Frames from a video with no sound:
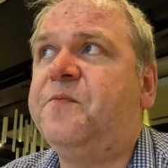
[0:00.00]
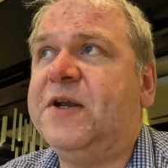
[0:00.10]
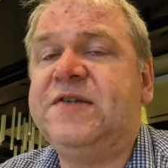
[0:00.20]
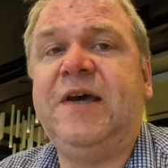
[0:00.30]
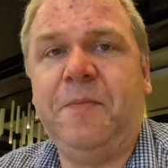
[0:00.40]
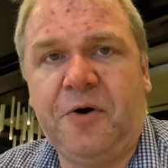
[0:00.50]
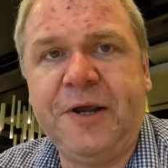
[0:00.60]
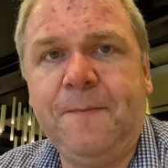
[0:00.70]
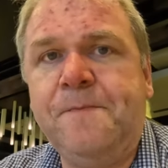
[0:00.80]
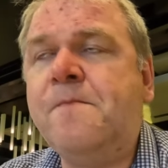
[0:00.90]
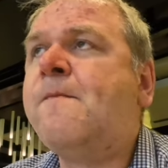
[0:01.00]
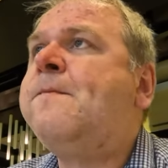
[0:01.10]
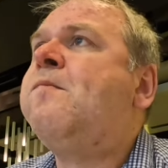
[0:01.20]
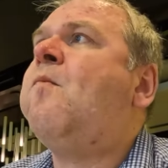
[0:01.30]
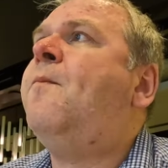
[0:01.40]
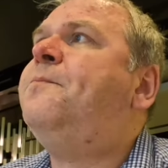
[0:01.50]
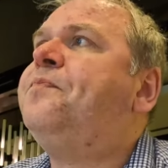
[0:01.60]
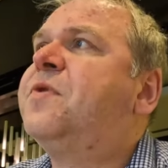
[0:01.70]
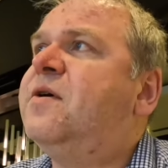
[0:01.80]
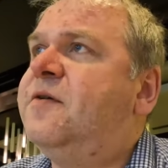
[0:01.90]
Wednesday morning.
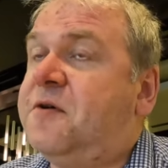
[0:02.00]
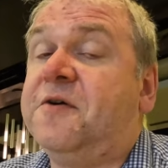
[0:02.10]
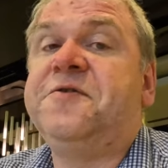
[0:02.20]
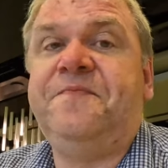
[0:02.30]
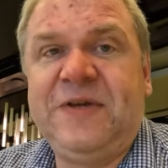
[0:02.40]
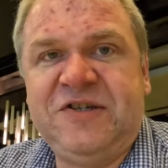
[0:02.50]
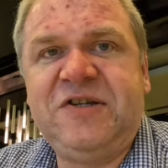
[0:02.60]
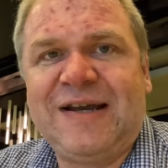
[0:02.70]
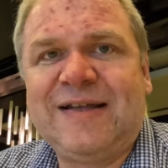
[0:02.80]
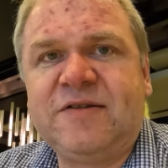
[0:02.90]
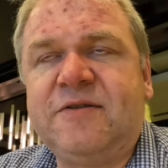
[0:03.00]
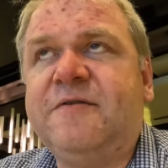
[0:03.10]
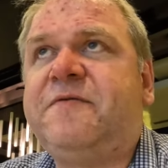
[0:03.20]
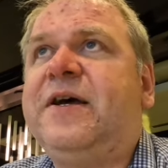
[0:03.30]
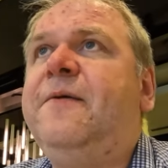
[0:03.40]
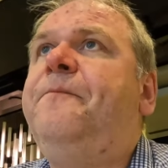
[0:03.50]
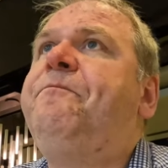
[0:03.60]
Of course, EasyJet cancelled the flight.